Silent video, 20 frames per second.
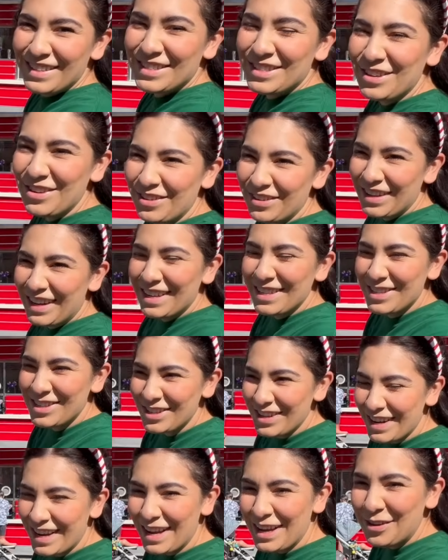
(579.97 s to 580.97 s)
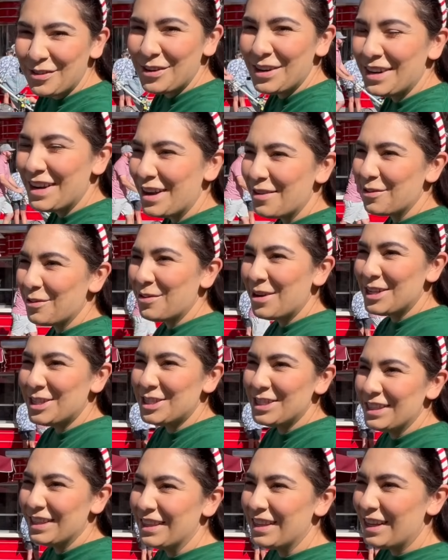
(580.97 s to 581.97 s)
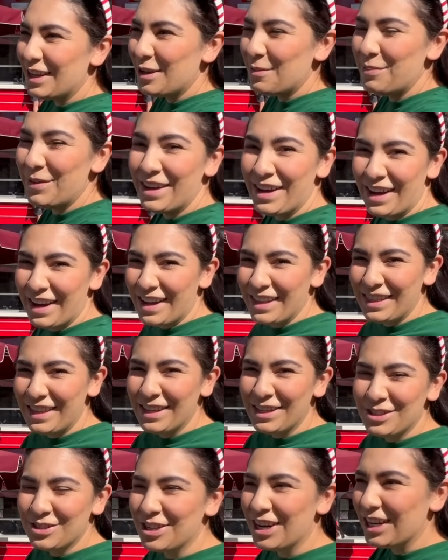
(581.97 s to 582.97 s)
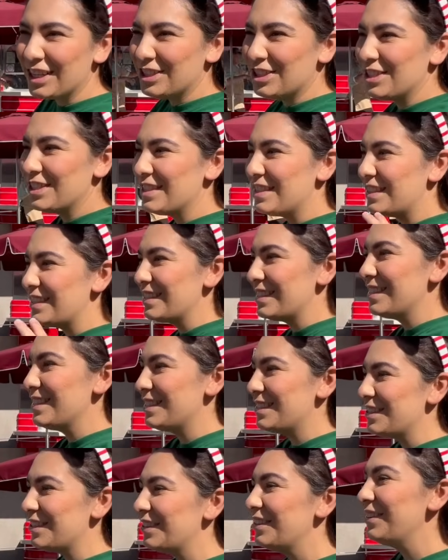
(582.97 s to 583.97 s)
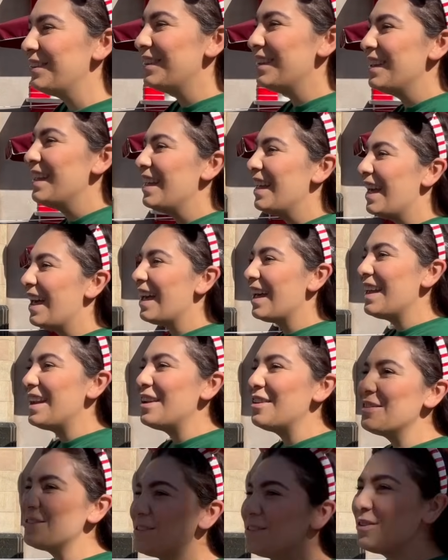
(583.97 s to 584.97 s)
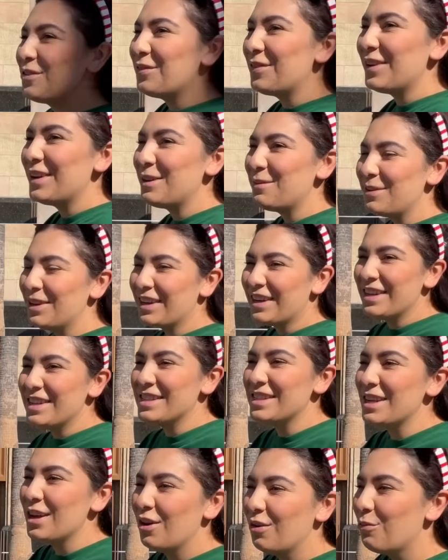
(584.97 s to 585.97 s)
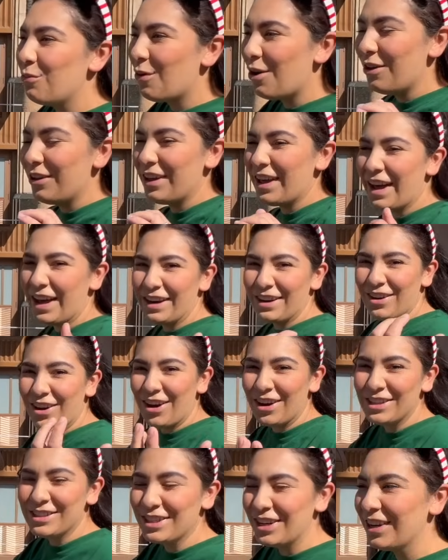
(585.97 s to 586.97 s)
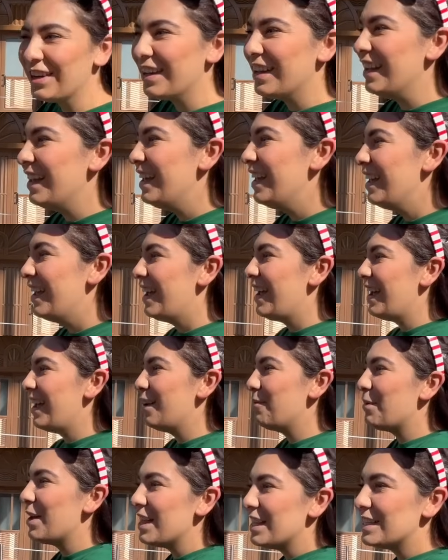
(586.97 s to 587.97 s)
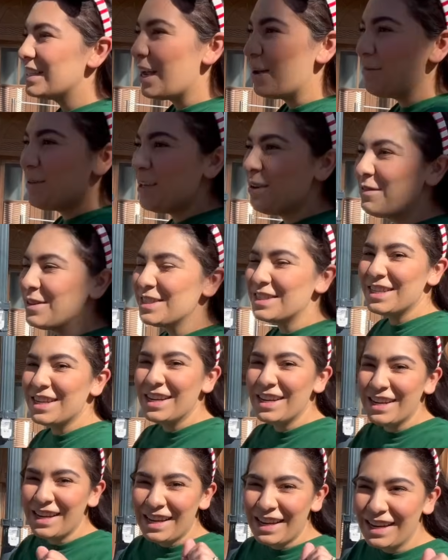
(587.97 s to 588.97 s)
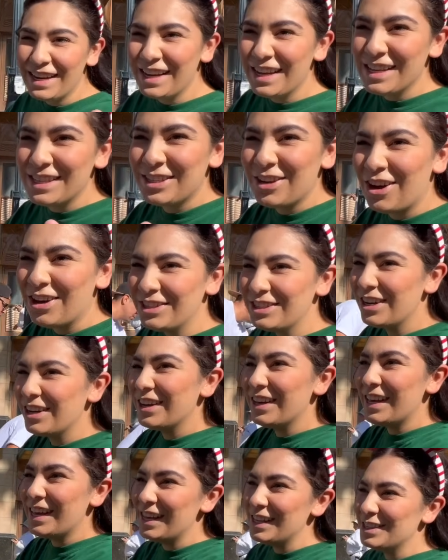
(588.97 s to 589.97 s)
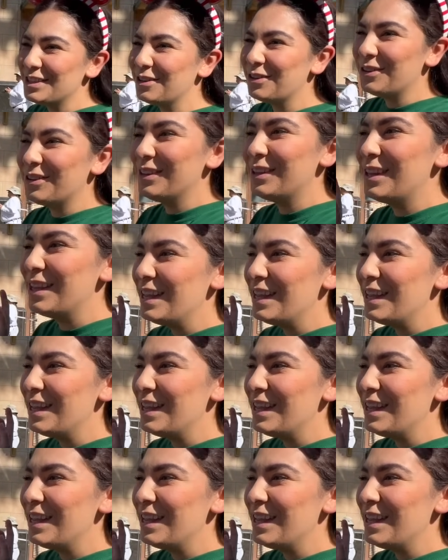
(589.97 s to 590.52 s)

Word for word: So yesterday Henry and I were watching the Behind the Attraction season two and it was so funny because Walt had a hot dog and by the time he was done eating his hot dog he told